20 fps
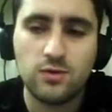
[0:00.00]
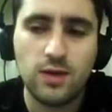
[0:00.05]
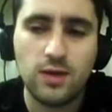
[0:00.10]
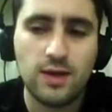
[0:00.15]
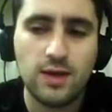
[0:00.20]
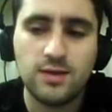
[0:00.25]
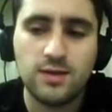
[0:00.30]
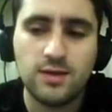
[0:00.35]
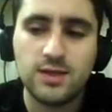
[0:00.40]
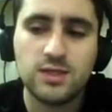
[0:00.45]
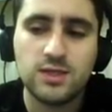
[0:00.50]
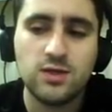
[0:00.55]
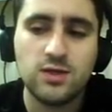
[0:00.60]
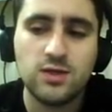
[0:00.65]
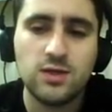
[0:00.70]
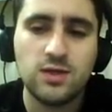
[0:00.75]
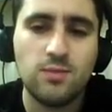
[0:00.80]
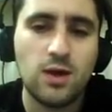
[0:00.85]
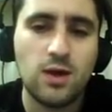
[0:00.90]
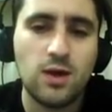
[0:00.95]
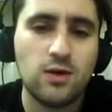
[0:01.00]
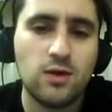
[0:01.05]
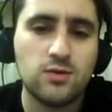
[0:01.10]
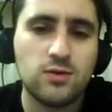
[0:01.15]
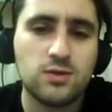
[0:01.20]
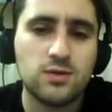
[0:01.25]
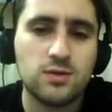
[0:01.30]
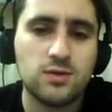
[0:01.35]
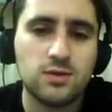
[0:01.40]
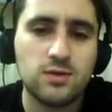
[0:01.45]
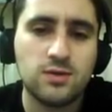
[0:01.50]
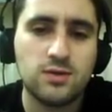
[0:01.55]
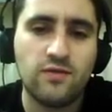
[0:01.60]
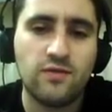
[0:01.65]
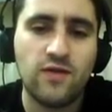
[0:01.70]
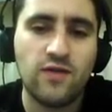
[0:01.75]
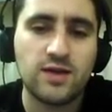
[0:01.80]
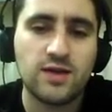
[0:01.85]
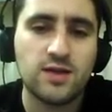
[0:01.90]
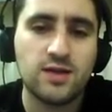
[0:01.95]
And it's not about the
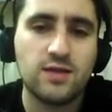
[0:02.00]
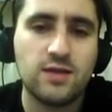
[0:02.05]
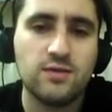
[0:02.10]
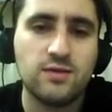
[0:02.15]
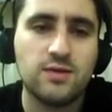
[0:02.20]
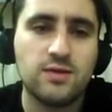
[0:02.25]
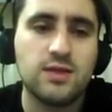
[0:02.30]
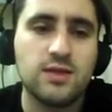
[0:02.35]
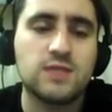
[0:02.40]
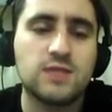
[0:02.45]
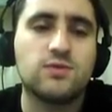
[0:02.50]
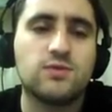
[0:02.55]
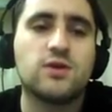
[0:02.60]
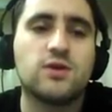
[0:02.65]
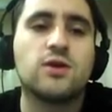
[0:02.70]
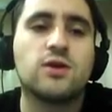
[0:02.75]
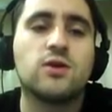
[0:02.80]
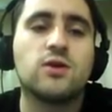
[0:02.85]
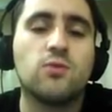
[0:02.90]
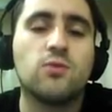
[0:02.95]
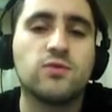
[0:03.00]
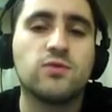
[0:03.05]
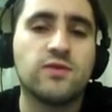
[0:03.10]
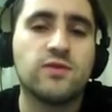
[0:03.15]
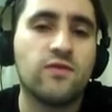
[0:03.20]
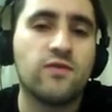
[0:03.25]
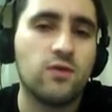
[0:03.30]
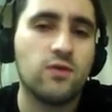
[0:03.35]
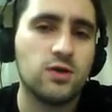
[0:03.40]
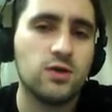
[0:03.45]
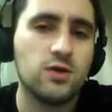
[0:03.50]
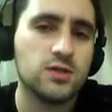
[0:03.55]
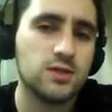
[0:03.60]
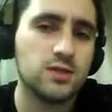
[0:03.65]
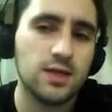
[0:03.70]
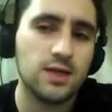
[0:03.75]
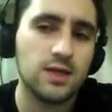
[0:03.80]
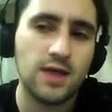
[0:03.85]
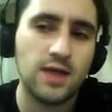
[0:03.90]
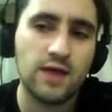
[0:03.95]
fact that these were good moves. Of
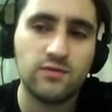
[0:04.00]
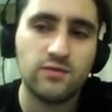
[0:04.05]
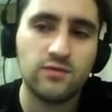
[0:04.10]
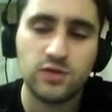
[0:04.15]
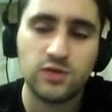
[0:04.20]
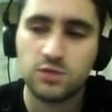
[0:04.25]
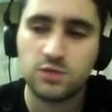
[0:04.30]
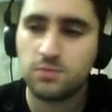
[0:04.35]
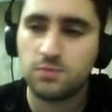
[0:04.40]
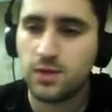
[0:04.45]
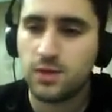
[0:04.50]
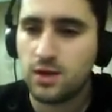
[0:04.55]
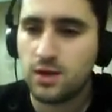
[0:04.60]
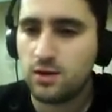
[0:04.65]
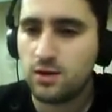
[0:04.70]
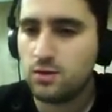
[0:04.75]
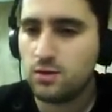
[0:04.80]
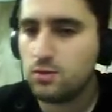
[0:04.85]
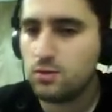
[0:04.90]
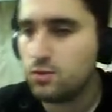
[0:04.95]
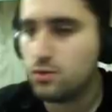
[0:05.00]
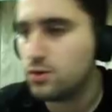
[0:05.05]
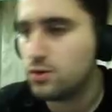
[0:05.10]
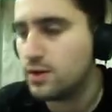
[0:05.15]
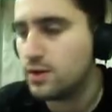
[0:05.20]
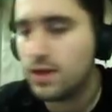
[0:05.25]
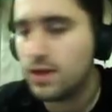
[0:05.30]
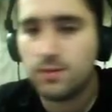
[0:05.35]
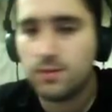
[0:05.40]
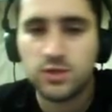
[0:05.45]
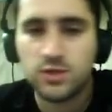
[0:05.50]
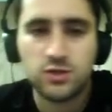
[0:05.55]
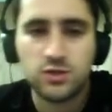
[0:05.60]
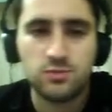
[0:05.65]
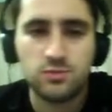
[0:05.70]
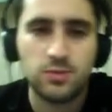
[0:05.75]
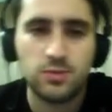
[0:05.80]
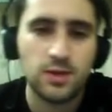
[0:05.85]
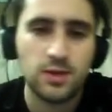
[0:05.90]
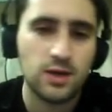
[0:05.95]
course, an average player or an amateur
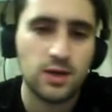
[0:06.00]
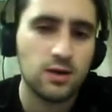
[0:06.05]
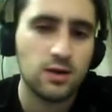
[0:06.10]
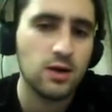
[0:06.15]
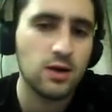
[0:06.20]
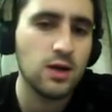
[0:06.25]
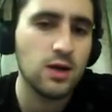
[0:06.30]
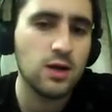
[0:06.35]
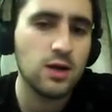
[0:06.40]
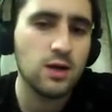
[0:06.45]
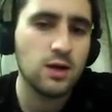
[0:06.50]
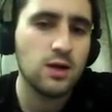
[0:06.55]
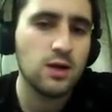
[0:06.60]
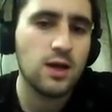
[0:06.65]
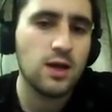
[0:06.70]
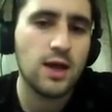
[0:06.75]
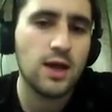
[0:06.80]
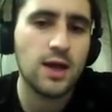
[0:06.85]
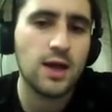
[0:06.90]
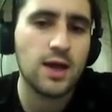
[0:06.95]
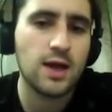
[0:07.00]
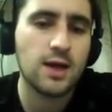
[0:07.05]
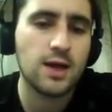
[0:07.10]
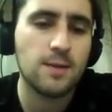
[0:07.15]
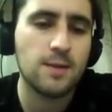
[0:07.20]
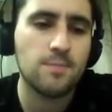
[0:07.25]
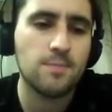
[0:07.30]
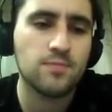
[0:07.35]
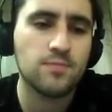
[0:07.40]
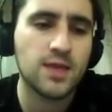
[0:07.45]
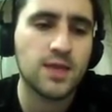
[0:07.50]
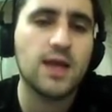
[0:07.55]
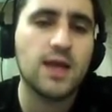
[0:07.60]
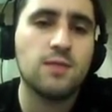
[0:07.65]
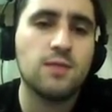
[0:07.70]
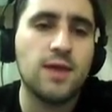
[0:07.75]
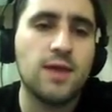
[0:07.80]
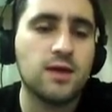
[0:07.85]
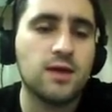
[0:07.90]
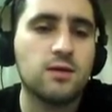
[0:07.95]
player
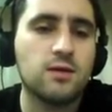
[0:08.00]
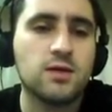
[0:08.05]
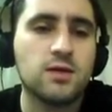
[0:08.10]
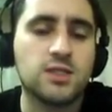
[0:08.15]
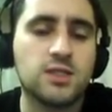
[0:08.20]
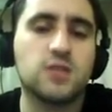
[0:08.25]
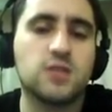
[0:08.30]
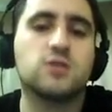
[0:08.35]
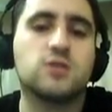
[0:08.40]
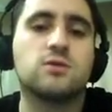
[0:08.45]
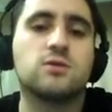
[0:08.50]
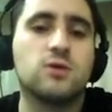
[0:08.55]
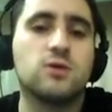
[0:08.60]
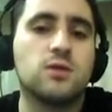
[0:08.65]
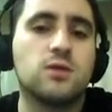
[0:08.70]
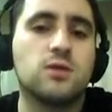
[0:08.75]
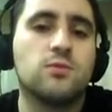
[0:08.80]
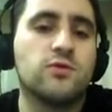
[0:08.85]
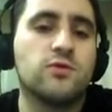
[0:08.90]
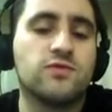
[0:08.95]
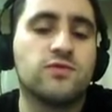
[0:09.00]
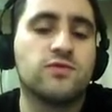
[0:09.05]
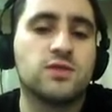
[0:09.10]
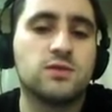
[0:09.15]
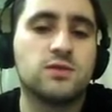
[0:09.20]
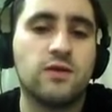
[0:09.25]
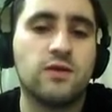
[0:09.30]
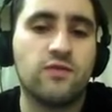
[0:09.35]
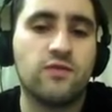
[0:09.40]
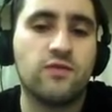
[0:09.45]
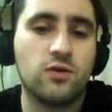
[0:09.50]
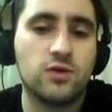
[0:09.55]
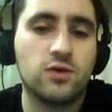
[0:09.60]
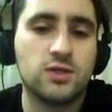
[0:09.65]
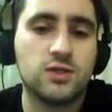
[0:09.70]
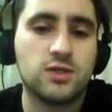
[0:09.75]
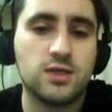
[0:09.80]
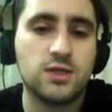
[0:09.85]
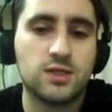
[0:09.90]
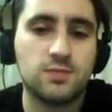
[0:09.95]
can make such good moves. Of
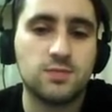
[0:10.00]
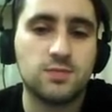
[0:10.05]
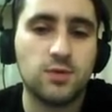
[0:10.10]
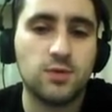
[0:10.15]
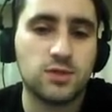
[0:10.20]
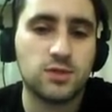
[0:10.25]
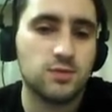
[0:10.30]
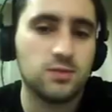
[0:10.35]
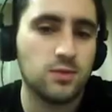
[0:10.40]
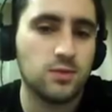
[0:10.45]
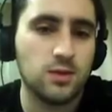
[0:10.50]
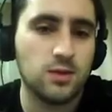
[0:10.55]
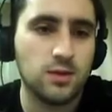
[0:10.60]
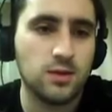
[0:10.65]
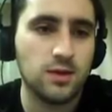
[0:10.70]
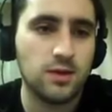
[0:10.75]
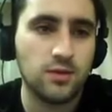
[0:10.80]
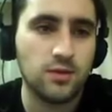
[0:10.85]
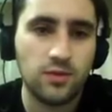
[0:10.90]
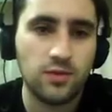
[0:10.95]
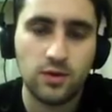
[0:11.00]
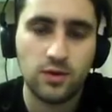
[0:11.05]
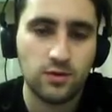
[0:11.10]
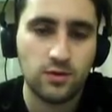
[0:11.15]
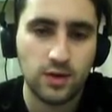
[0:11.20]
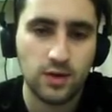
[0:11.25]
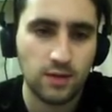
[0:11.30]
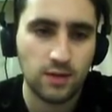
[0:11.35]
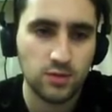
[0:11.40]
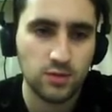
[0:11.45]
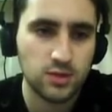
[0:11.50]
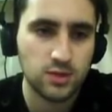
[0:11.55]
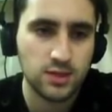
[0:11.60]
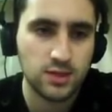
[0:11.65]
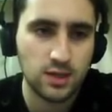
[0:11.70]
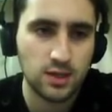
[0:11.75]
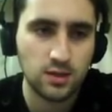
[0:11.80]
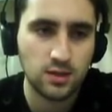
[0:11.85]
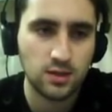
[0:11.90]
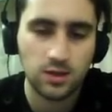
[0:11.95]
course, it's possible in theory. I'm not
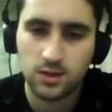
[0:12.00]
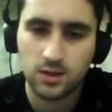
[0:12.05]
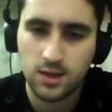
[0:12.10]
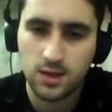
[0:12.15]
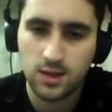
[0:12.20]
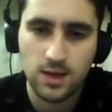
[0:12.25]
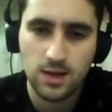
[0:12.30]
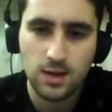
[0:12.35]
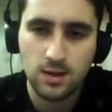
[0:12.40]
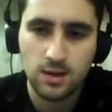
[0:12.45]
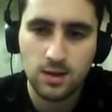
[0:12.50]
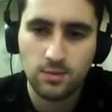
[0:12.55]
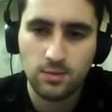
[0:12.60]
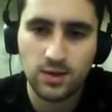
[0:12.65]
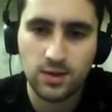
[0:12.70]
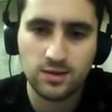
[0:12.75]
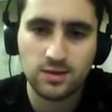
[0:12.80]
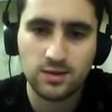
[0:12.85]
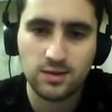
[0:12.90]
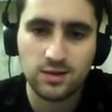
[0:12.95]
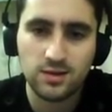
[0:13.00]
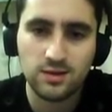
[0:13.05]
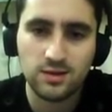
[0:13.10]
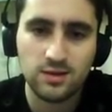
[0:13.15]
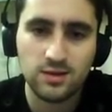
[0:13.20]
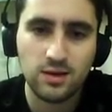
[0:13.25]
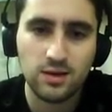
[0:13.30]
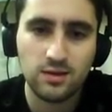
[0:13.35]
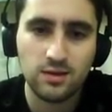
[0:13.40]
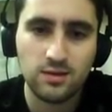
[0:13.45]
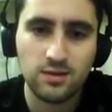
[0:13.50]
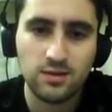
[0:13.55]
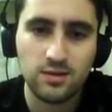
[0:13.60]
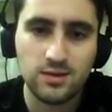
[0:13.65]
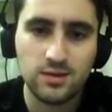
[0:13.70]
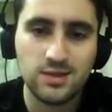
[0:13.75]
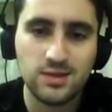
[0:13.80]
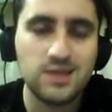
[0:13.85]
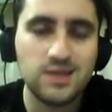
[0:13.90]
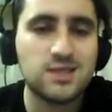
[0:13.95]
saying not, but
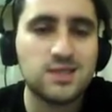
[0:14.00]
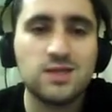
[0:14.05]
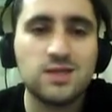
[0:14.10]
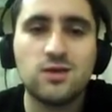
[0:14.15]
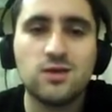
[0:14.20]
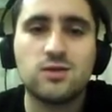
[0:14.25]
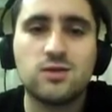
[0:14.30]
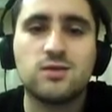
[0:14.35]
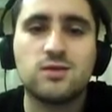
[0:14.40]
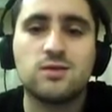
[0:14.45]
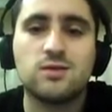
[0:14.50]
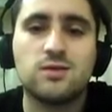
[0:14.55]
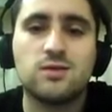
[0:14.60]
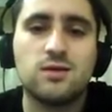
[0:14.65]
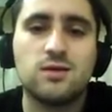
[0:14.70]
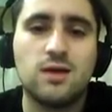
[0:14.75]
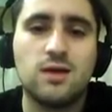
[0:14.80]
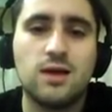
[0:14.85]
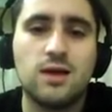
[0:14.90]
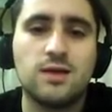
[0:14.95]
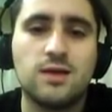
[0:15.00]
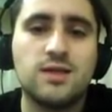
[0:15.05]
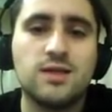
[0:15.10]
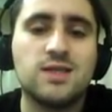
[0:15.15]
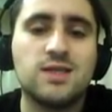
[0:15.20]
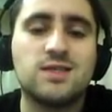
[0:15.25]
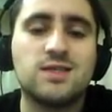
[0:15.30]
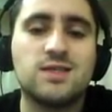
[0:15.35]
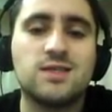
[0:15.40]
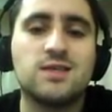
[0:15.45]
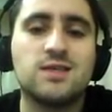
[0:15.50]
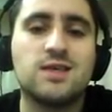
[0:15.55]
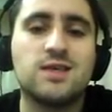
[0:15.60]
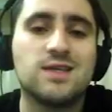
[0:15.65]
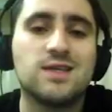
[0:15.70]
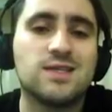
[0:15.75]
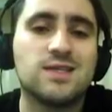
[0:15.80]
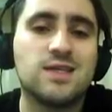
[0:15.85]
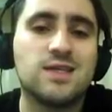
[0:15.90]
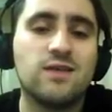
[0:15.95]
this
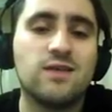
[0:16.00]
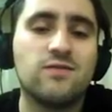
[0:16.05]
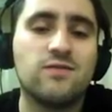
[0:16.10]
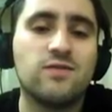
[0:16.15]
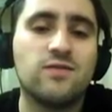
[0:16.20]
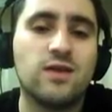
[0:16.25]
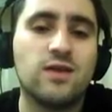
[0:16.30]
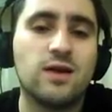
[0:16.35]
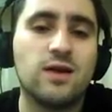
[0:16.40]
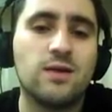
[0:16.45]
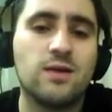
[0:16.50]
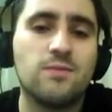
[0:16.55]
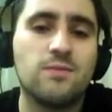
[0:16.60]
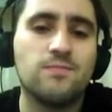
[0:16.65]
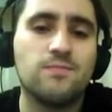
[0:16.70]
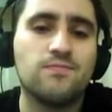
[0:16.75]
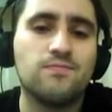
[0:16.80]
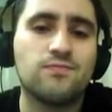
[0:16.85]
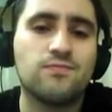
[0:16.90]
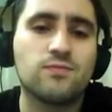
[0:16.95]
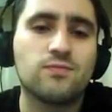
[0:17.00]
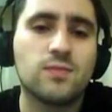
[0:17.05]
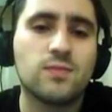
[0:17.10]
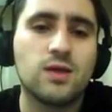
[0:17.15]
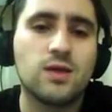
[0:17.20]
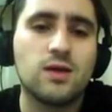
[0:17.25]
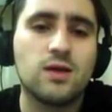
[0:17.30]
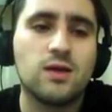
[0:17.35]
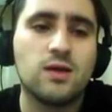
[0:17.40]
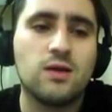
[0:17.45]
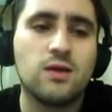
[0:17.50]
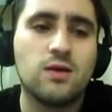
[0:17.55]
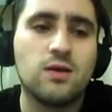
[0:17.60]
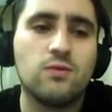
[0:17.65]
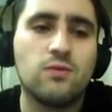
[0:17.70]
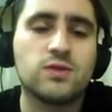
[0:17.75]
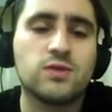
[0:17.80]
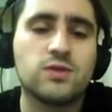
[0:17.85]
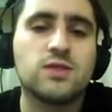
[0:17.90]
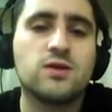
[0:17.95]
in itself
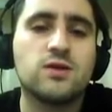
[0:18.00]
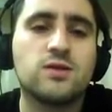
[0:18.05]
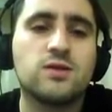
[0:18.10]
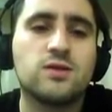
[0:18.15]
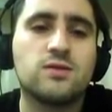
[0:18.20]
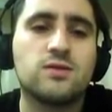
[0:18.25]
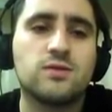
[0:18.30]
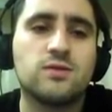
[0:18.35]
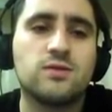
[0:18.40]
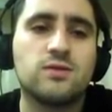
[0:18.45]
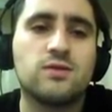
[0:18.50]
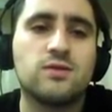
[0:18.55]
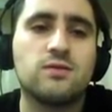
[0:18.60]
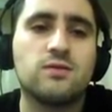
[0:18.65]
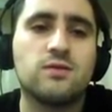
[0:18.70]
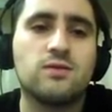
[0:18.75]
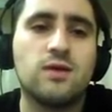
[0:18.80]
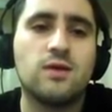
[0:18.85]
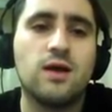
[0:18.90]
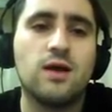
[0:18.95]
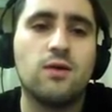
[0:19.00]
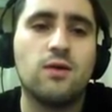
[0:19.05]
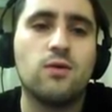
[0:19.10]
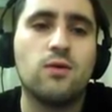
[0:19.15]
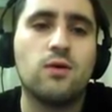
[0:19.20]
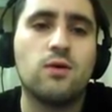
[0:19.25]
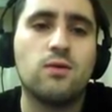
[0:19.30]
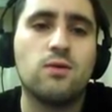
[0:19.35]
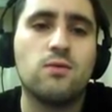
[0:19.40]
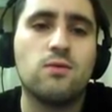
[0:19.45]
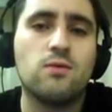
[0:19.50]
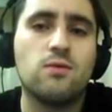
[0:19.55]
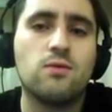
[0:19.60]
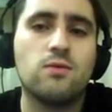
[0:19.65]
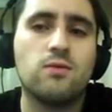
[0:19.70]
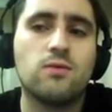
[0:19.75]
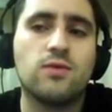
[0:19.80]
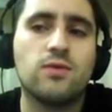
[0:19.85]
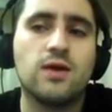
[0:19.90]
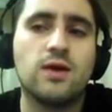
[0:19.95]
was not
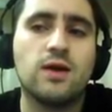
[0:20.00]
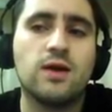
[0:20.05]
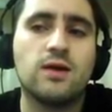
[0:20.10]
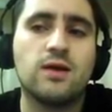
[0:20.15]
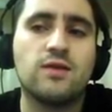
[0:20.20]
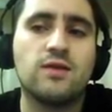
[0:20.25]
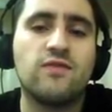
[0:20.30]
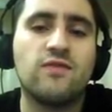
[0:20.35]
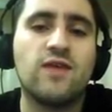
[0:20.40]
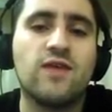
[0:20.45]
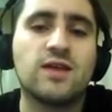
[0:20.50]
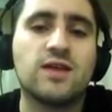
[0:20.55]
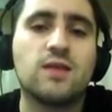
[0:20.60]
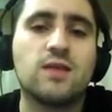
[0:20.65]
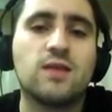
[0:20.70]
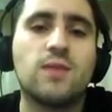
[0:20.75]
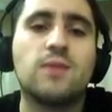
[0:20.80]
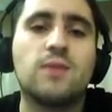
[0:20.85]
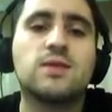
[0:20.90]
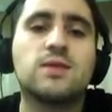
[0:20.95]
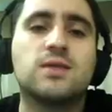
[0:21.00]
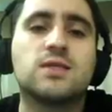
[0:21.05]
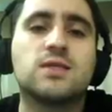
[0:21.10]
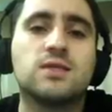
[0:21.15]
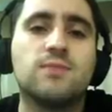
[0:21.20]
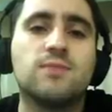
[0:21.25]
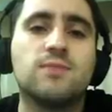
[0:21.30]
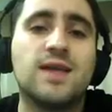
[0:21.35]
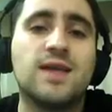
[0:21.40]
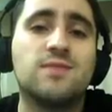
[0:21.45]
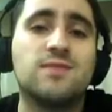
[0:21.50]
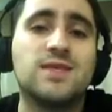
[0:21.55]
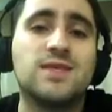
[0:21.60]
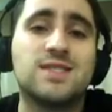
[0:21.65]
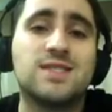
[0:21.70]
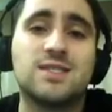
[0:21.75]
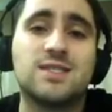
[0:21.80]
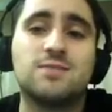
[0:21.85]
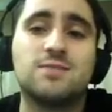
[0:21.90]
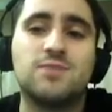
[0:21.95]
the fact that made me
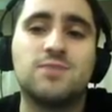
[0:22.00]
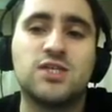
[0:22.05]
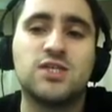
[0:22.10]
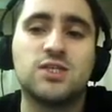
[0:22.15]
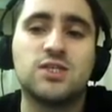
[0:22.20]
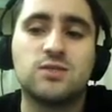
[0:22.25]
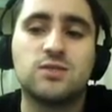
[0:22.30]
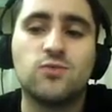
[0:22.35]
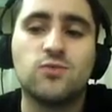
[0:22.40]
suspicious.